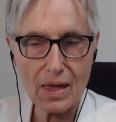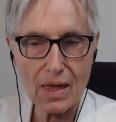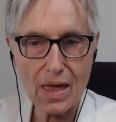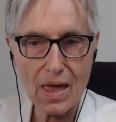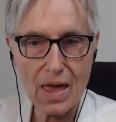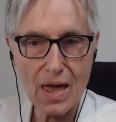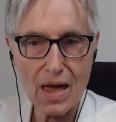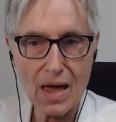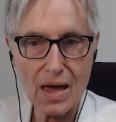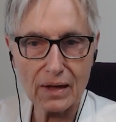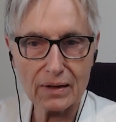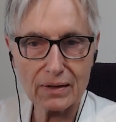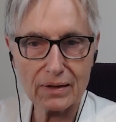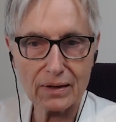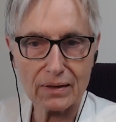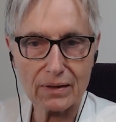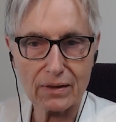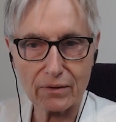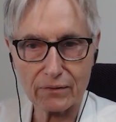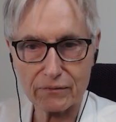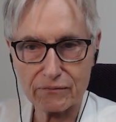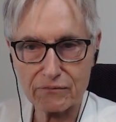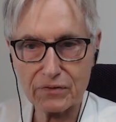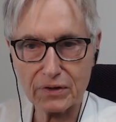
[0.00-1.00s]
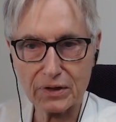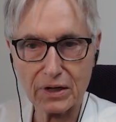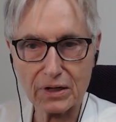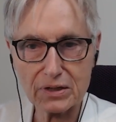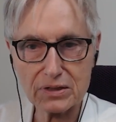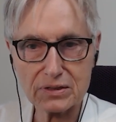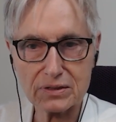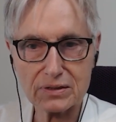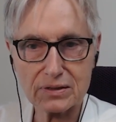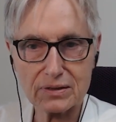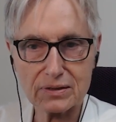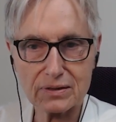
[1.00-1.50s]
And they're
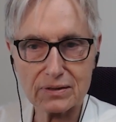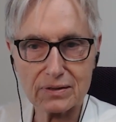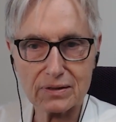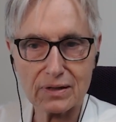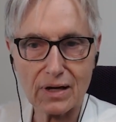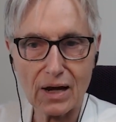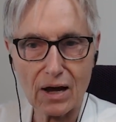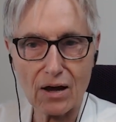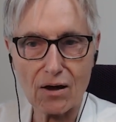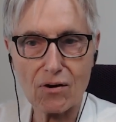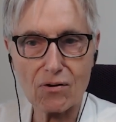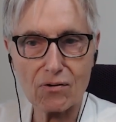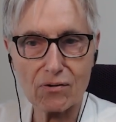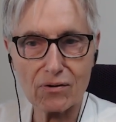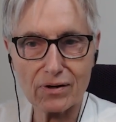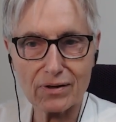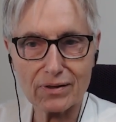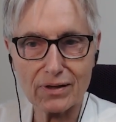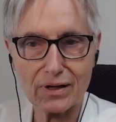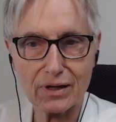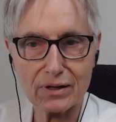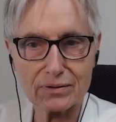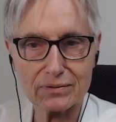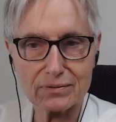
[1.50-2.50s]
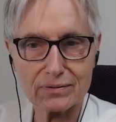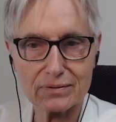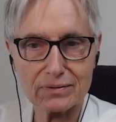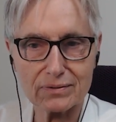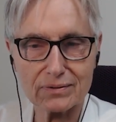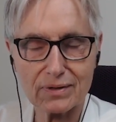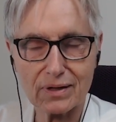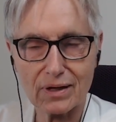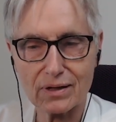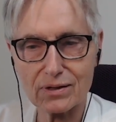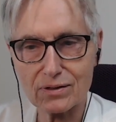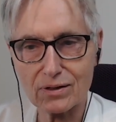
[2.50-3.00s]
finished. Now that
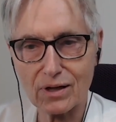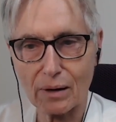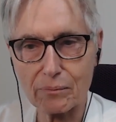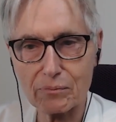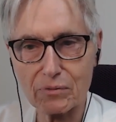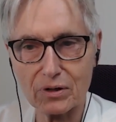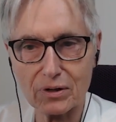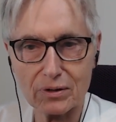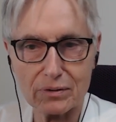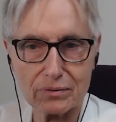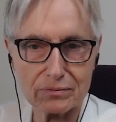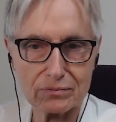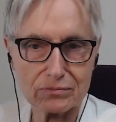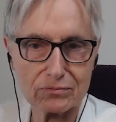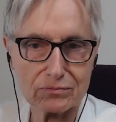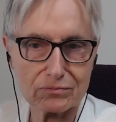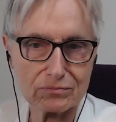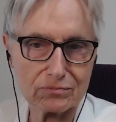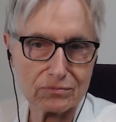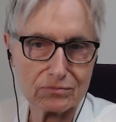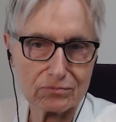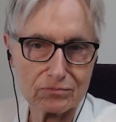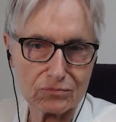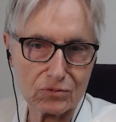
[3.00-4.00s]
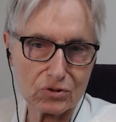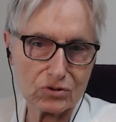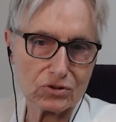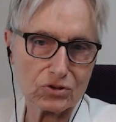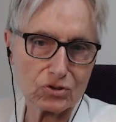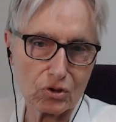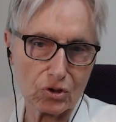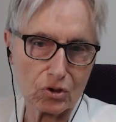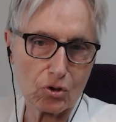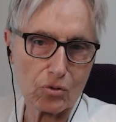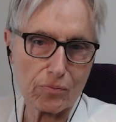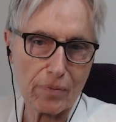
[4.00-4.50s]
I'm going to
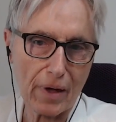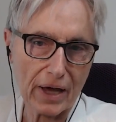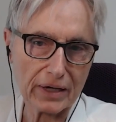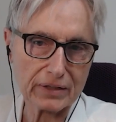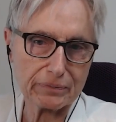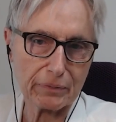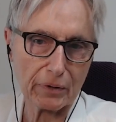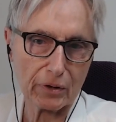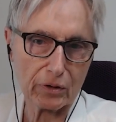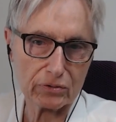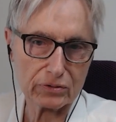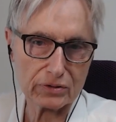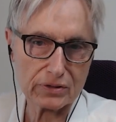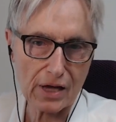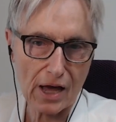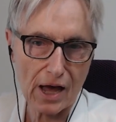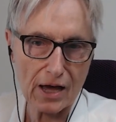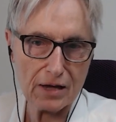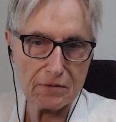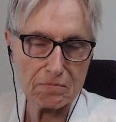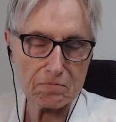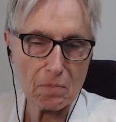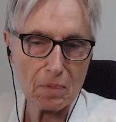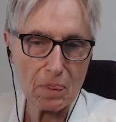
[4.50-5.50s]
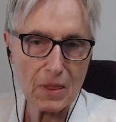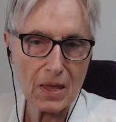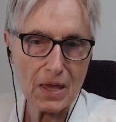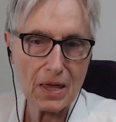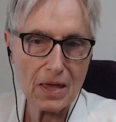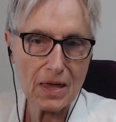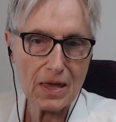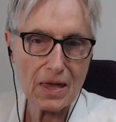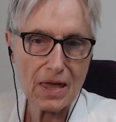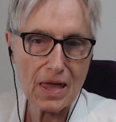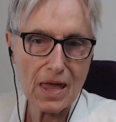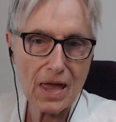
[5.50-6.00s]
sort of go back to my old diet.
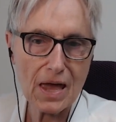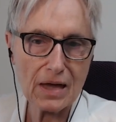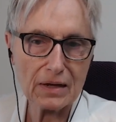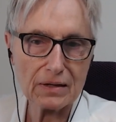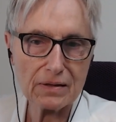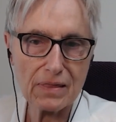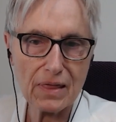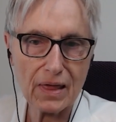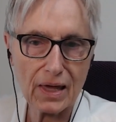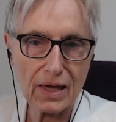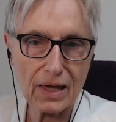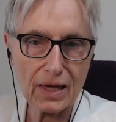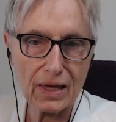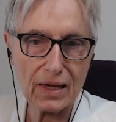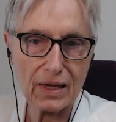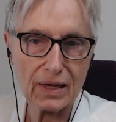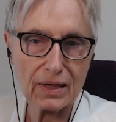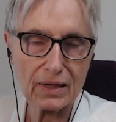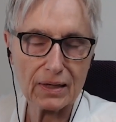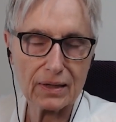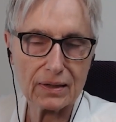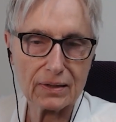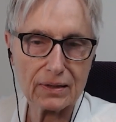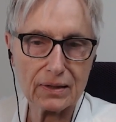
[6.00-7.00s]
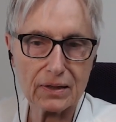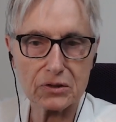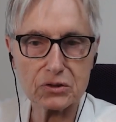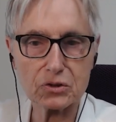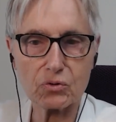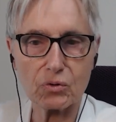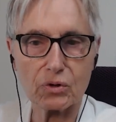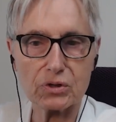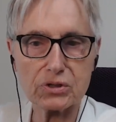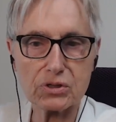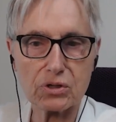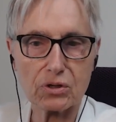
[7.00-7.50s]
And they
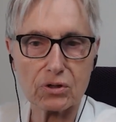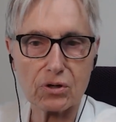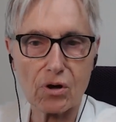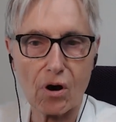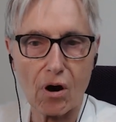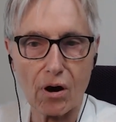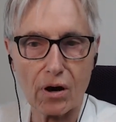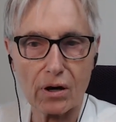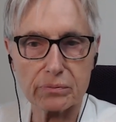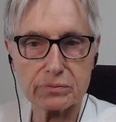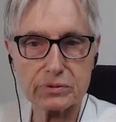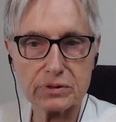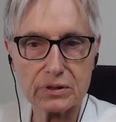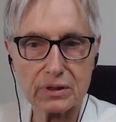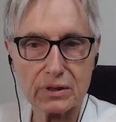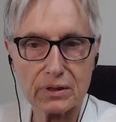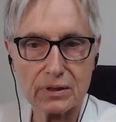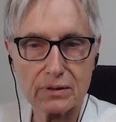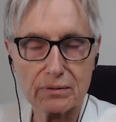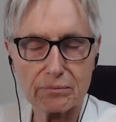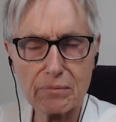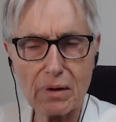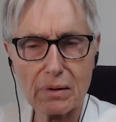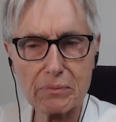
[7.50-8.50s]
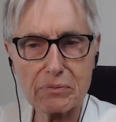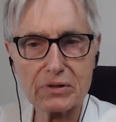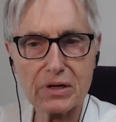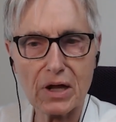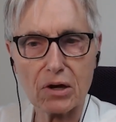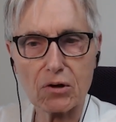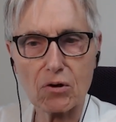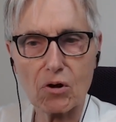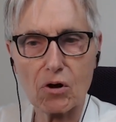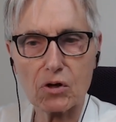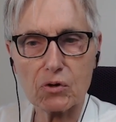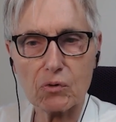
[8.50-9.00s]
increase their carbs, maybe
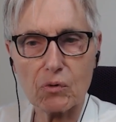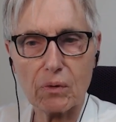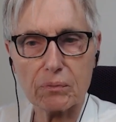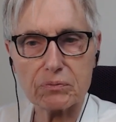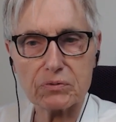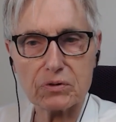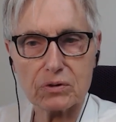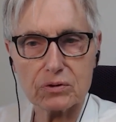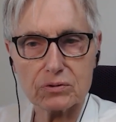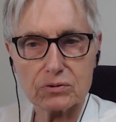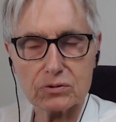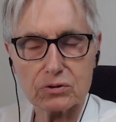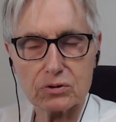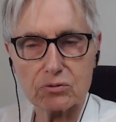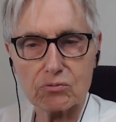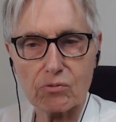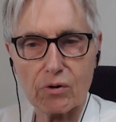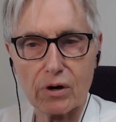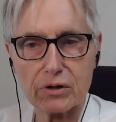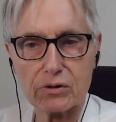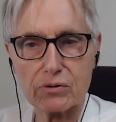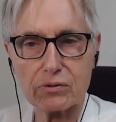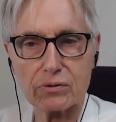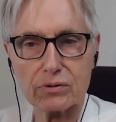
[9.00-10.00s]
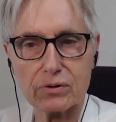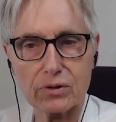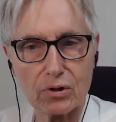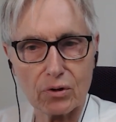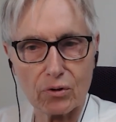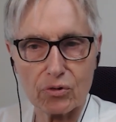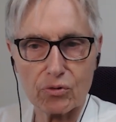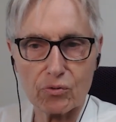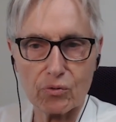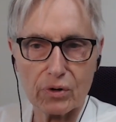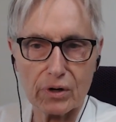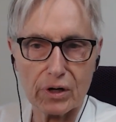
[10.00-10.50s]
not all the way up to 200,
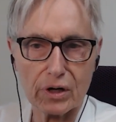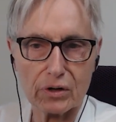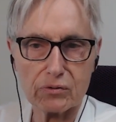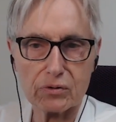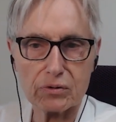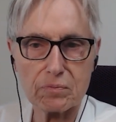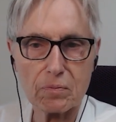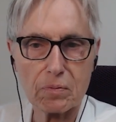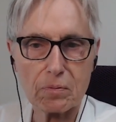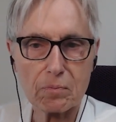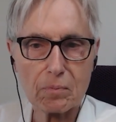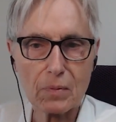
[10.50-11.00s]
300.